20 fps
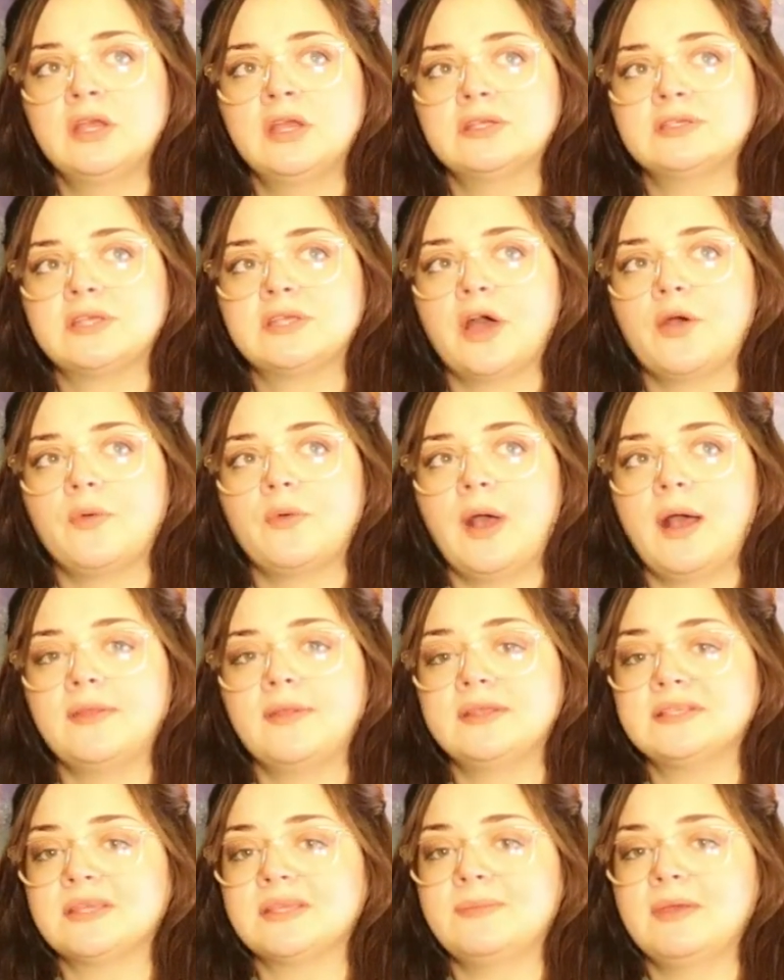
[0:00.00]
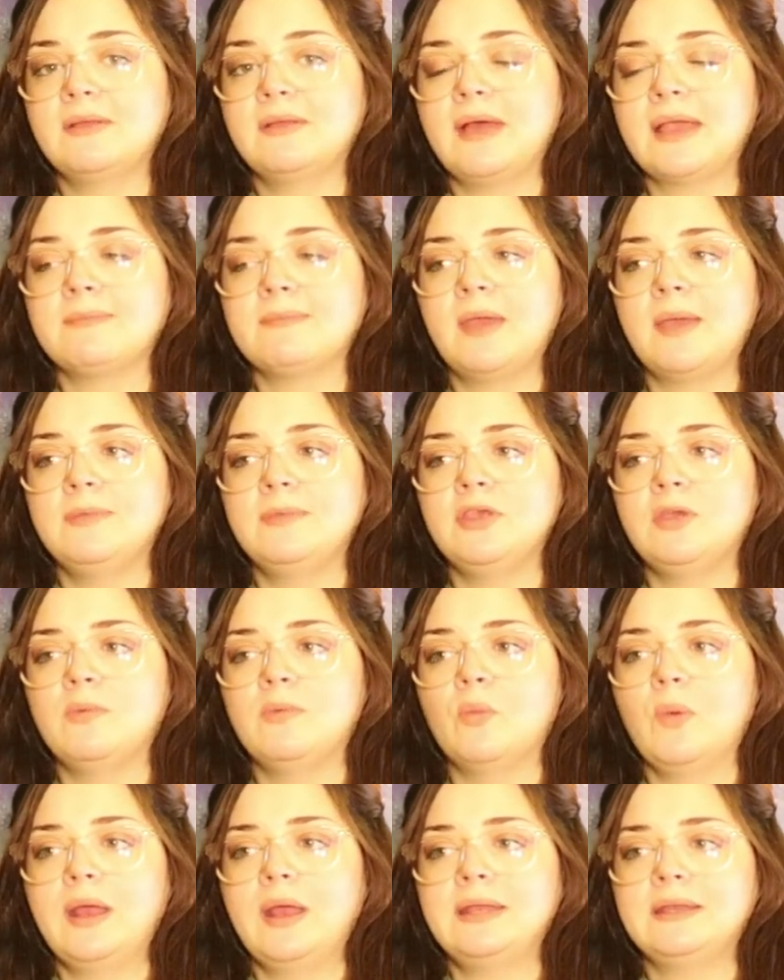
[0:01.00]
So uh, this could be like maybe you've
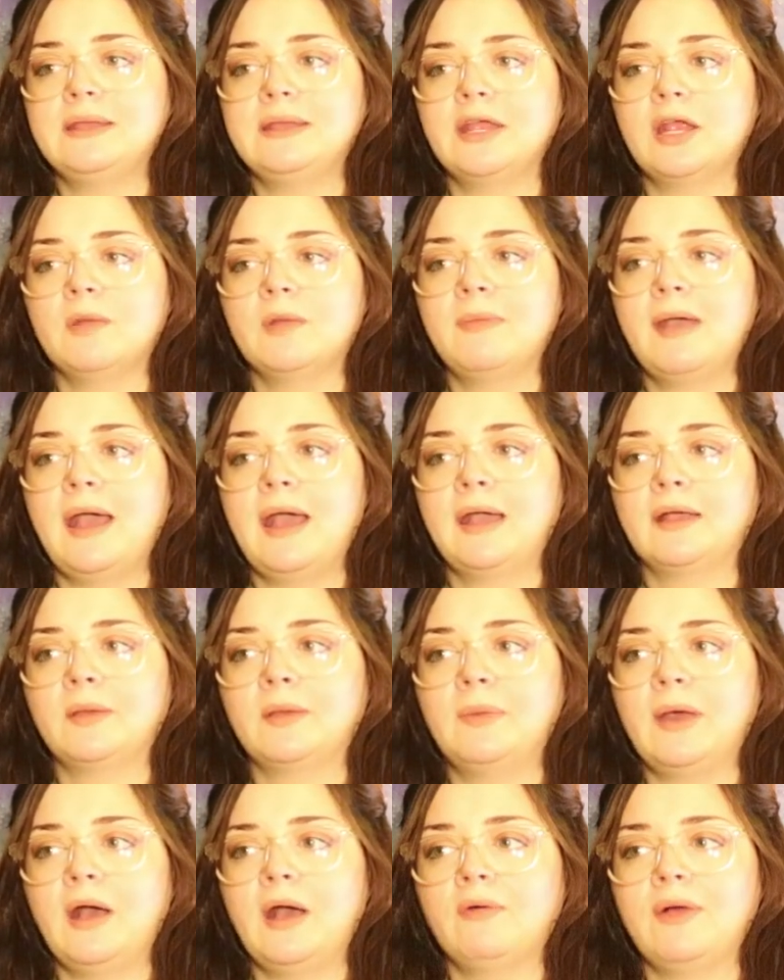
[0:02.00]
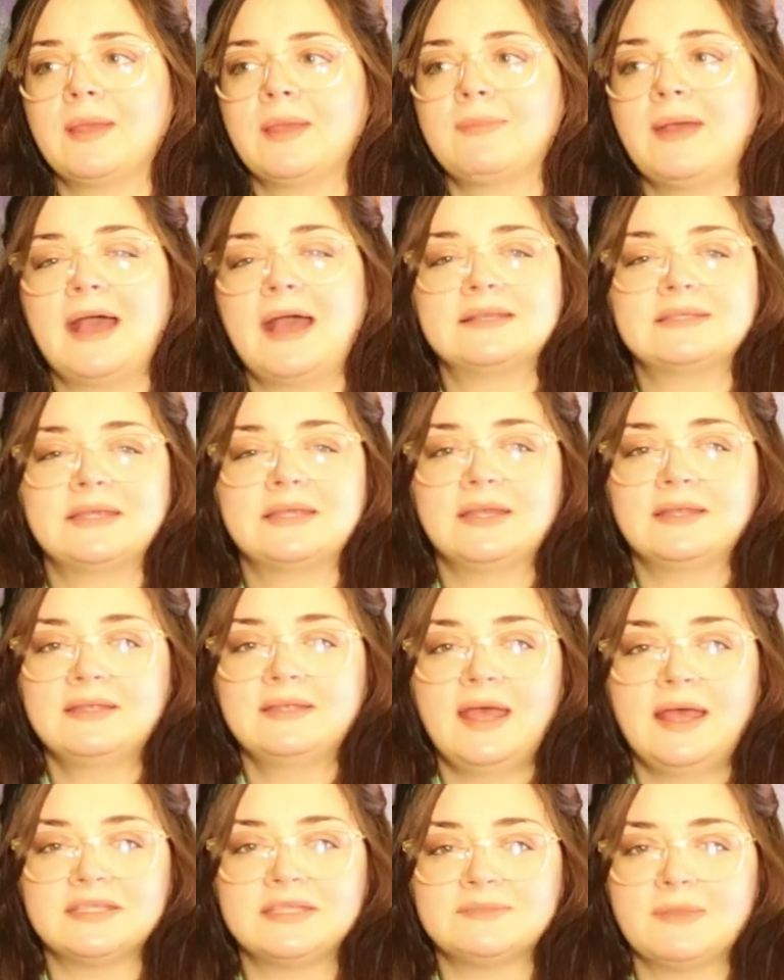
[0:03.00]
been waiting to hear back about like passing a
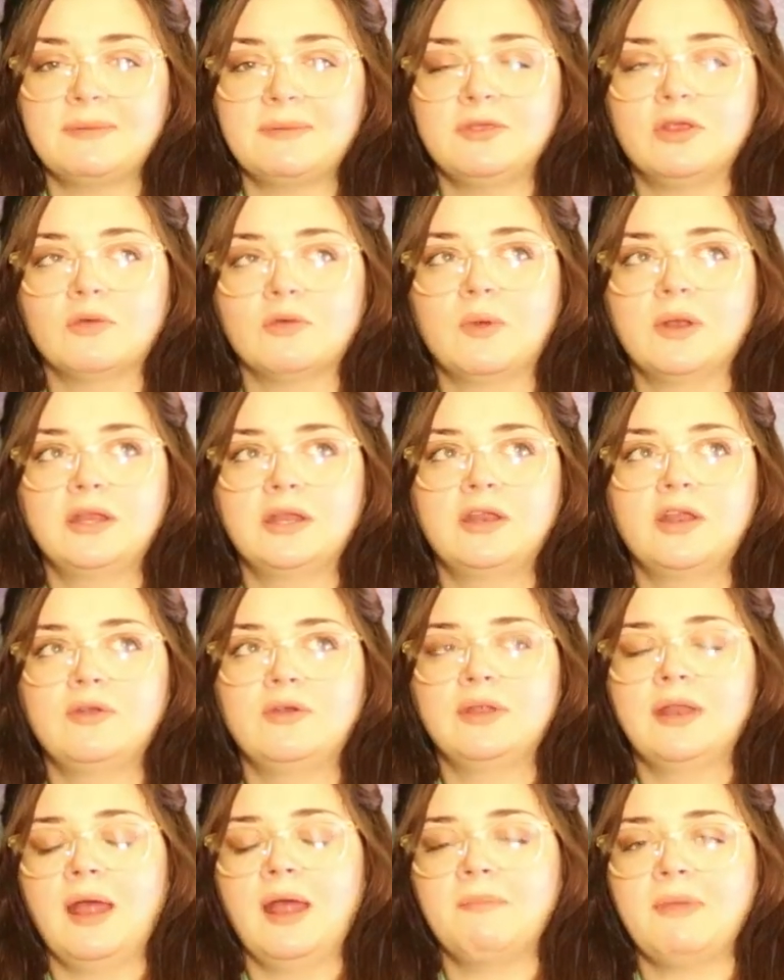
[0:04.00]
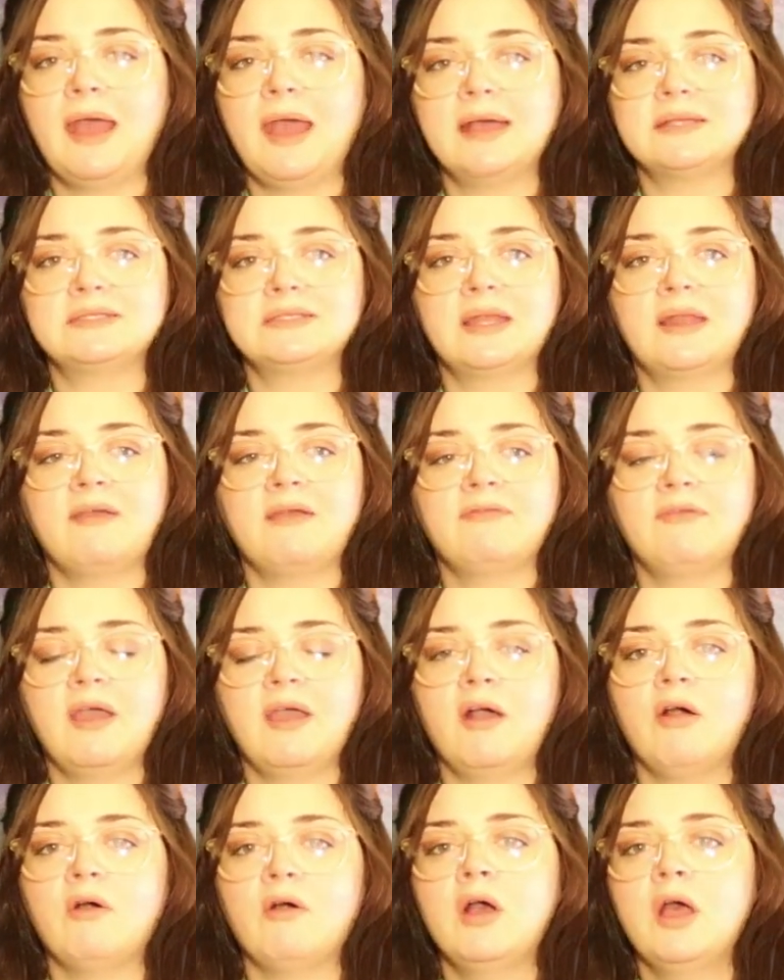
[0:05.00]
test. Maybe you're wanting to know, did I pass? it? I
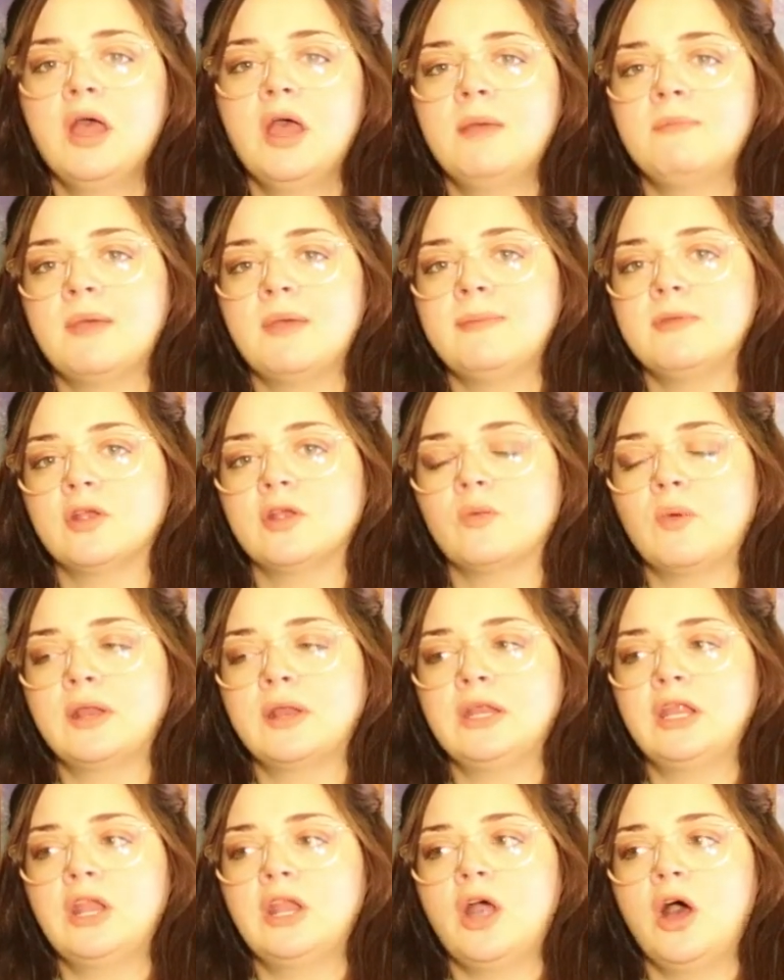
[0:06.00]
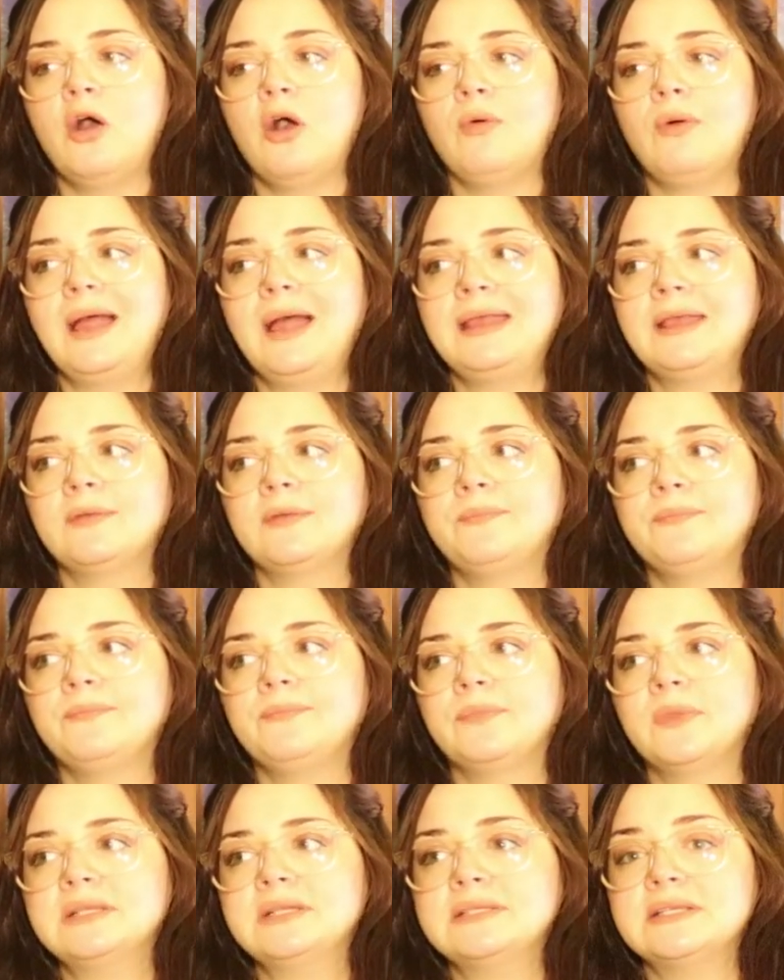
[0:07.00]
fail? Maybe you're wanting to know like,
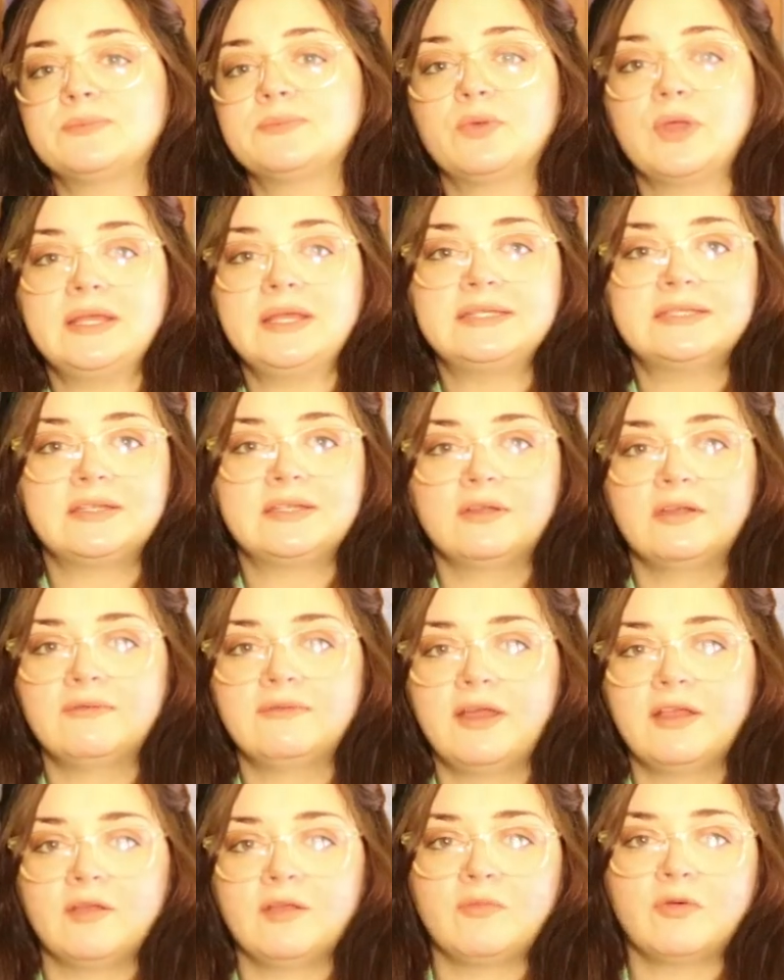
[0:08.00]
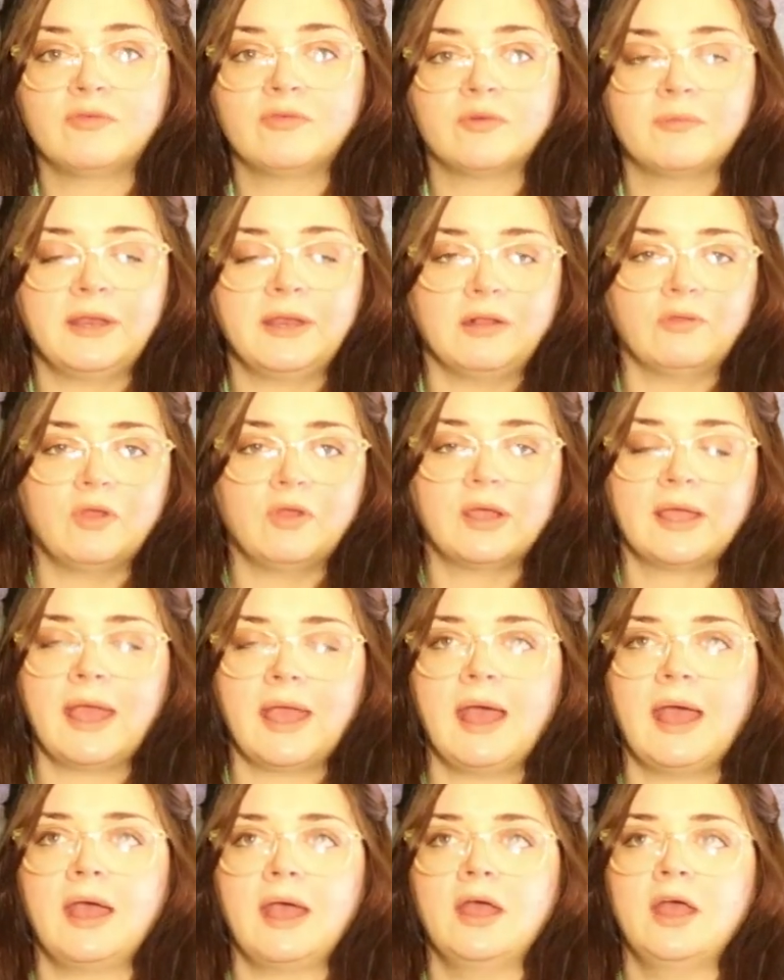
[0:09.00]
mm, is this place still available for me to look
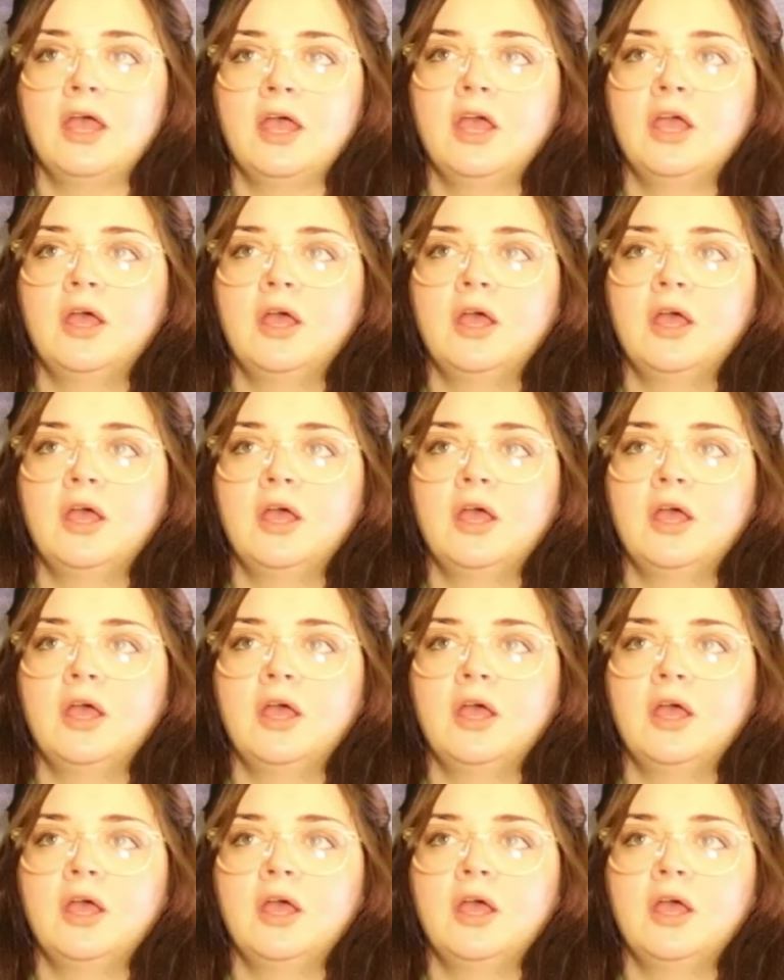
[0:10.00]
at?